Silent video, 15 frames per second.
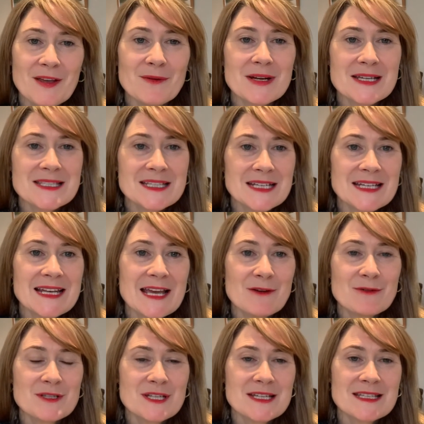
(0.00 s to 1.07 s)
when I studied
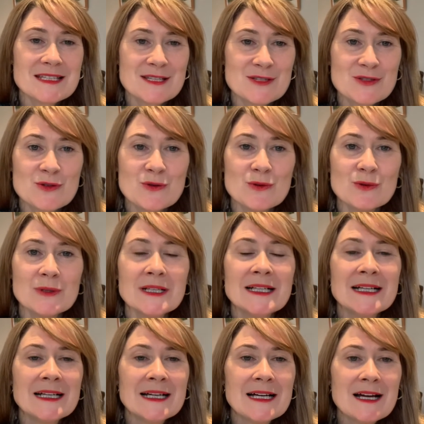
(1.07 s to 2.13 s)
languages at school,
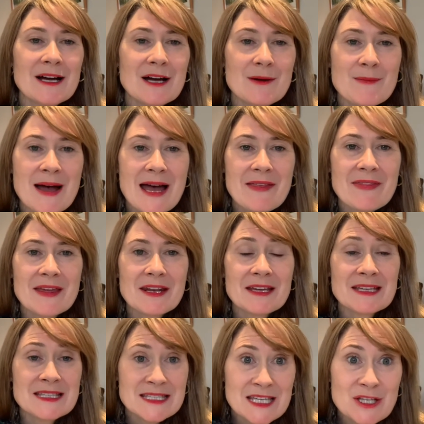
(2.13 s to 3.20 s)
and then I
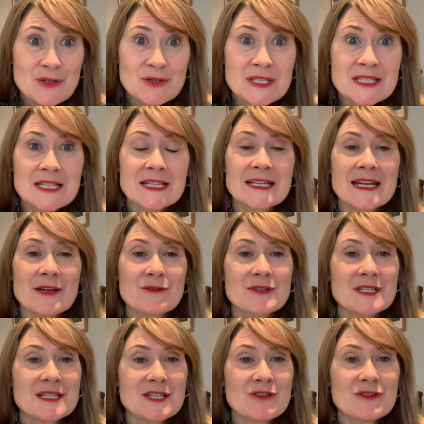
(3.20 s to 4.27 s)
continued to study
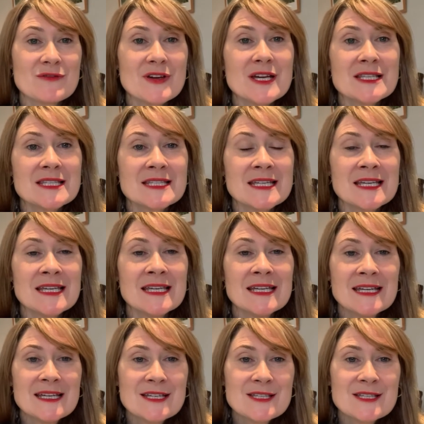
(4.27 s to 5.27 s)
languages at university.